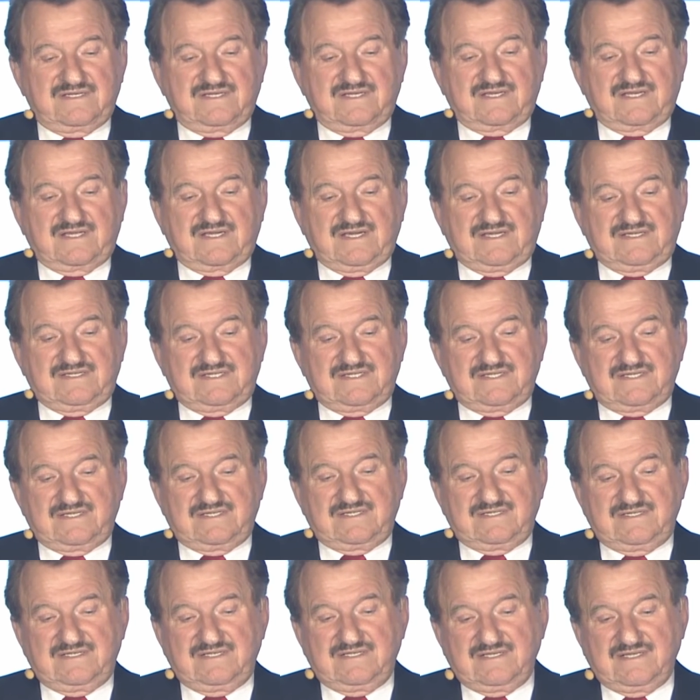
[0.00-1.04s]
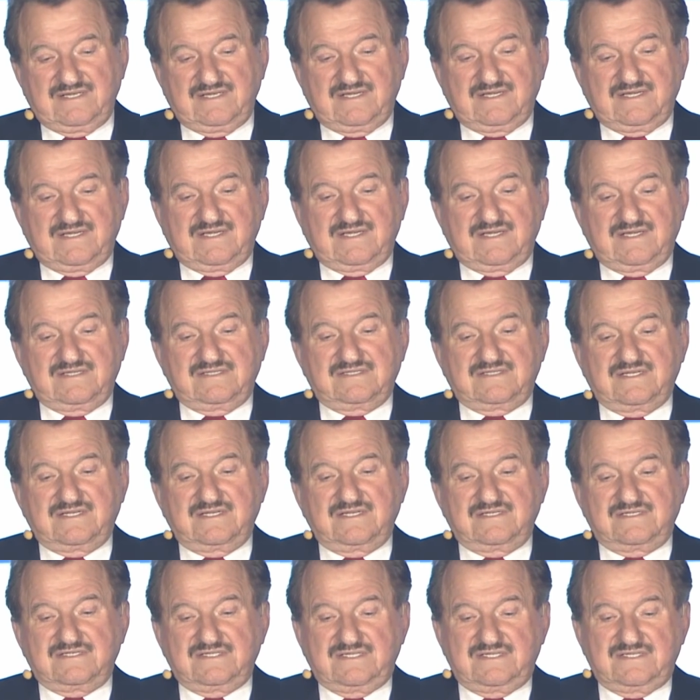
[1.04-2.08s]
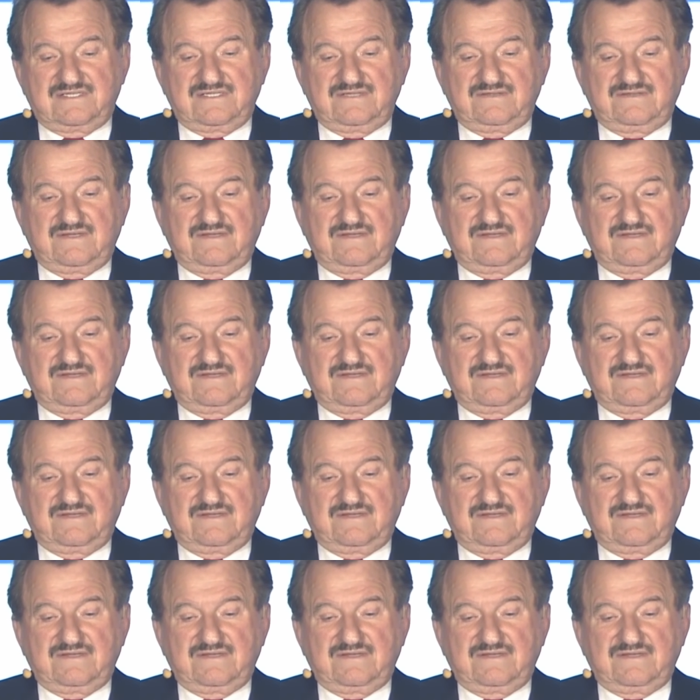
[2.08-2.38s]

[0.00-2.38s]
that cancer is the disease